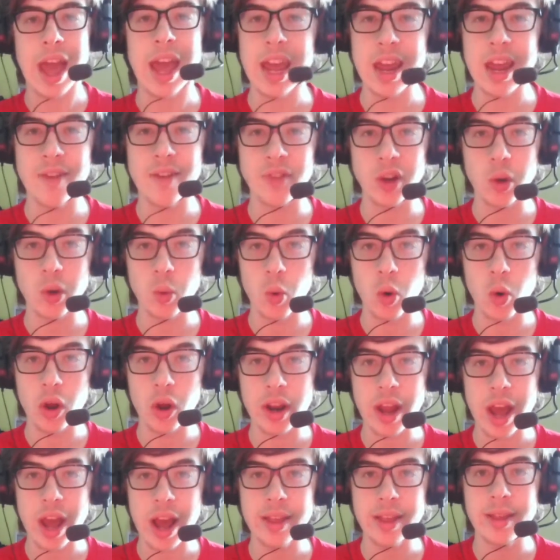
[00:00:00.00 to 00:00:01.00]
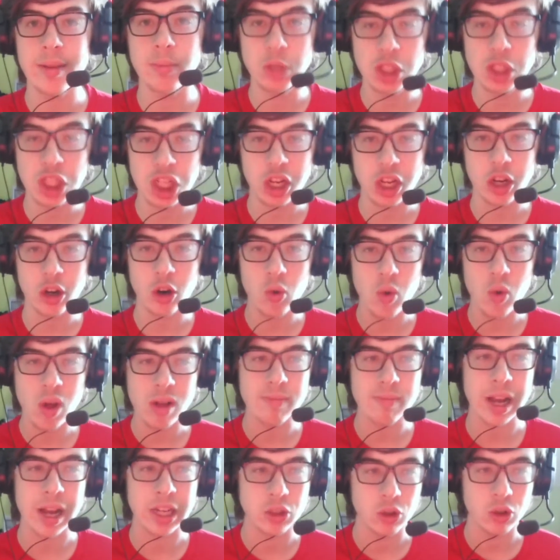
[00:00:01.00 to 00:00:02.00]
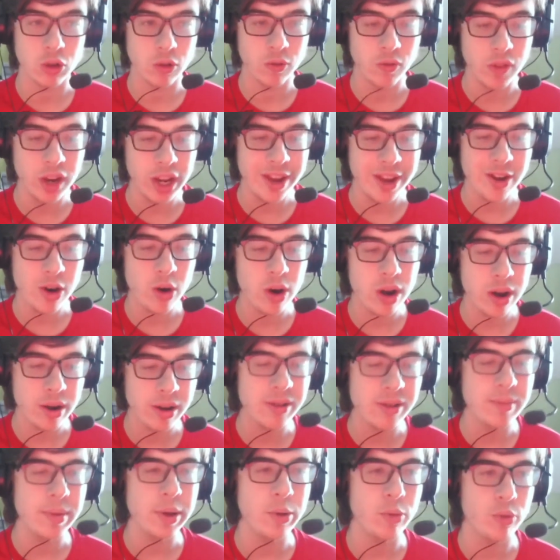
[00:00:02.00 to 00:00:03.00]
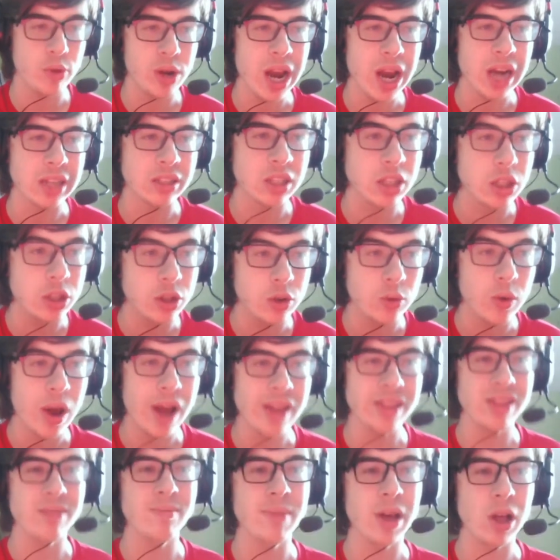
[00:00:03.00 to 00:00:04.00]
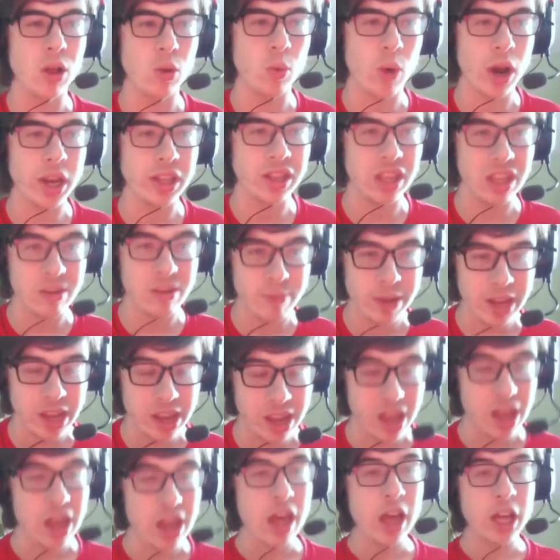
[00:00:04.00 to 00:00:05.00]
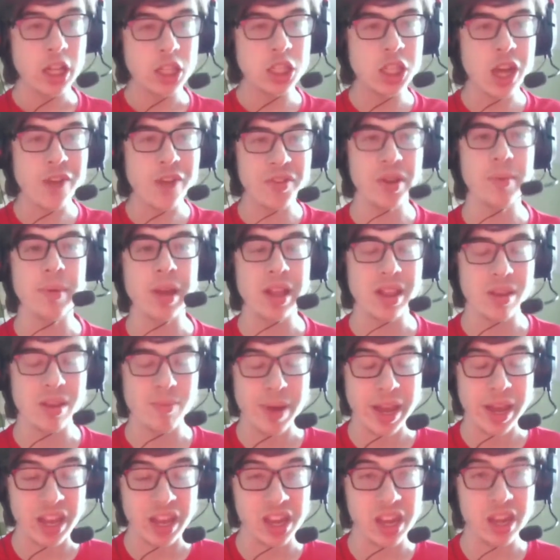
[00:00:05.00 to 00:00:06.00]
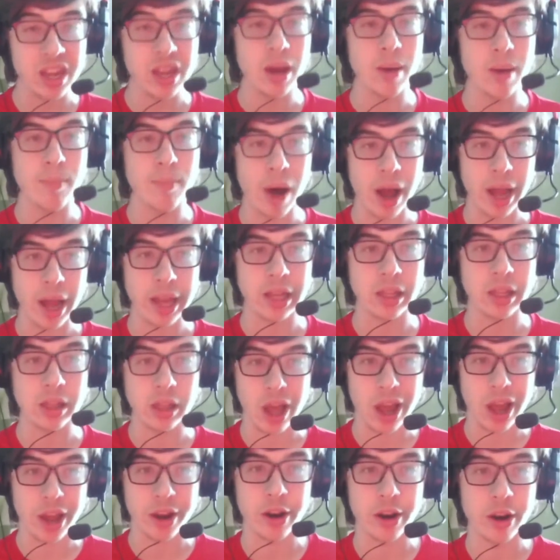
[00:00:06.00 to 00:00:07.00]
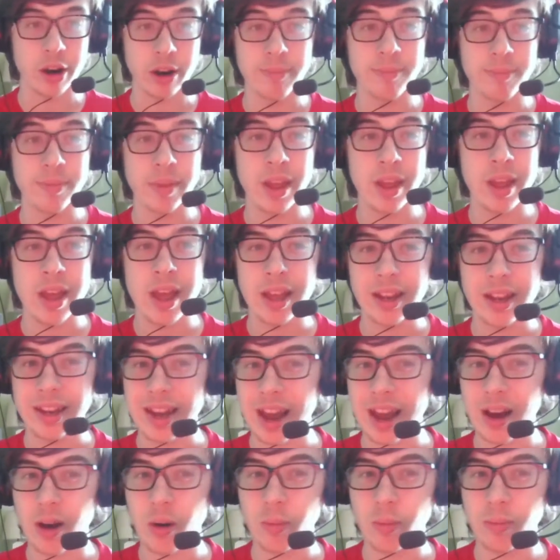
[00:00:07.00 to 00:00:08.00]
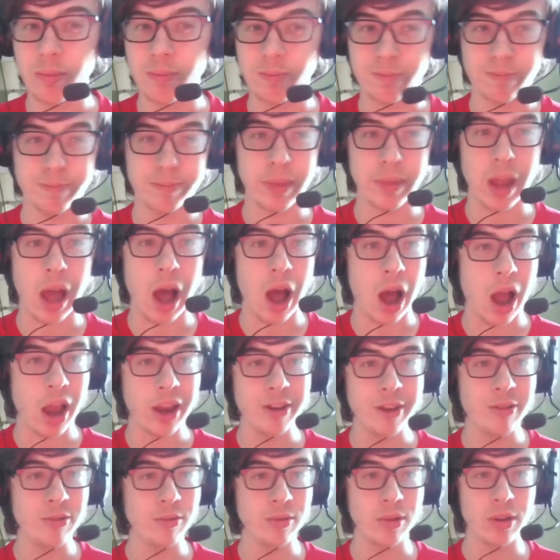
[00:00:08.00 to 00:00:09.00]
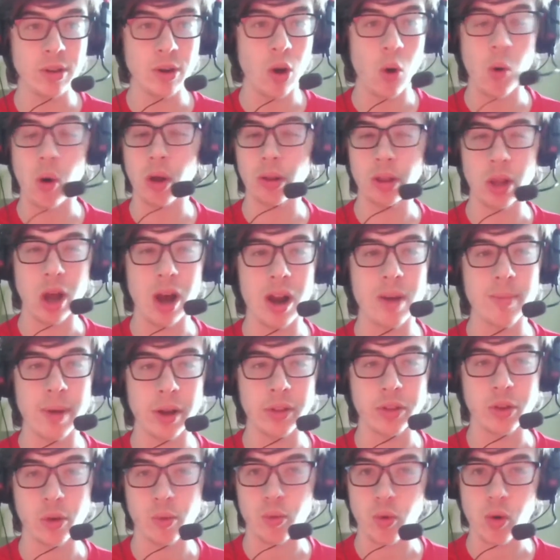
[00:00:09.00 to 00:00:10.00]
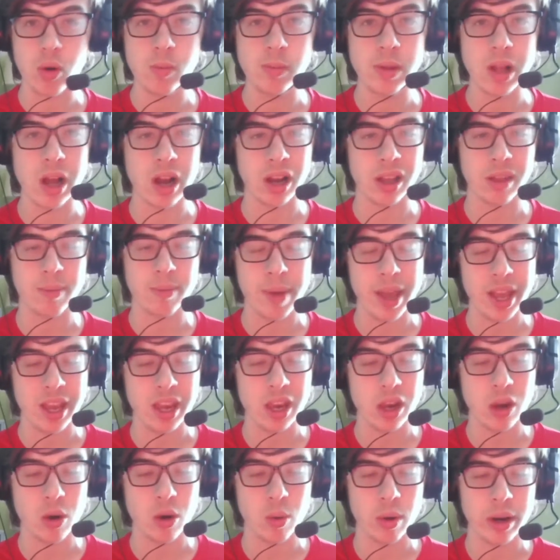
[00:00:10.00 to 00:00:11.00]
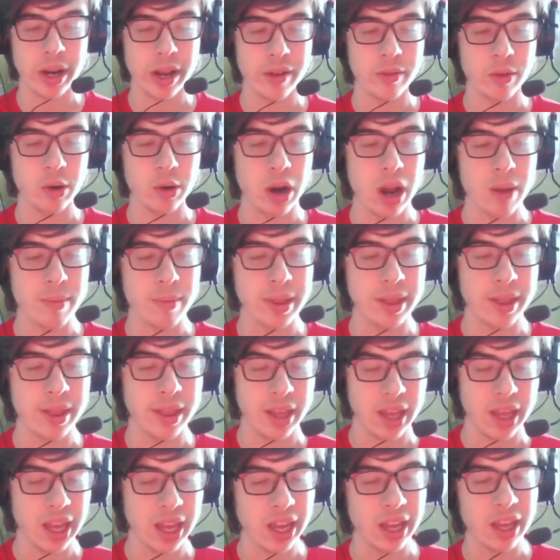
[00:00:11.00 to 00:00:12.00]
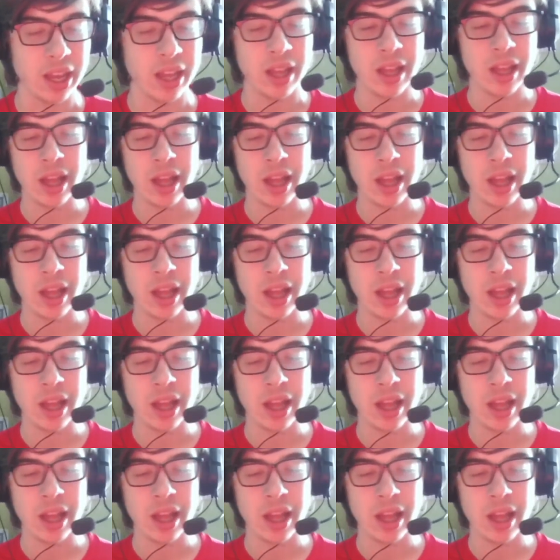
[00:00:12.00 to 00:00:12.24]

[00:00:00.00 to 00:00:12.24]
Hey everyone, SMG here, welcome back to our video. I'm going to be reacting to SML YTP Jeffy Meets Piggy by Glider. Now, I don't know a lot about the Roblox Piggy or whatever I've been seeing.